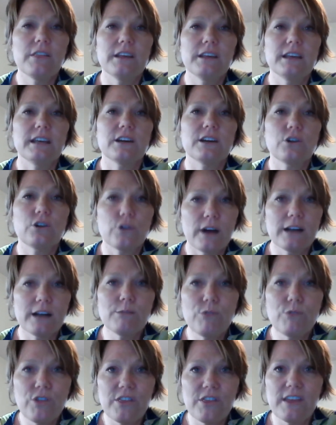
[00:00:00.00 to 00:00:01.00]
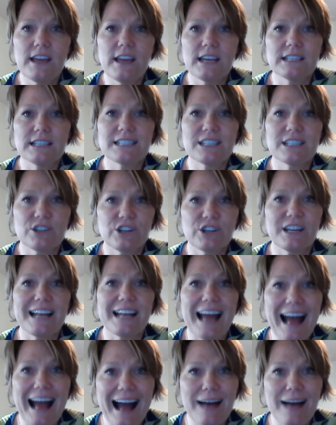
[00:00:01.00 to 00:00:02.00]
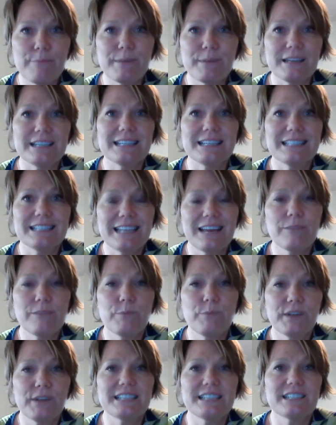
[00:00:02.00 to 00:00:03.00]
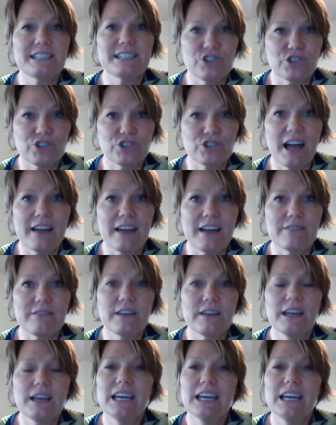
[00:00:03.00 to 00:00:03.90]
the incredible things that are going to happen and take place in your life.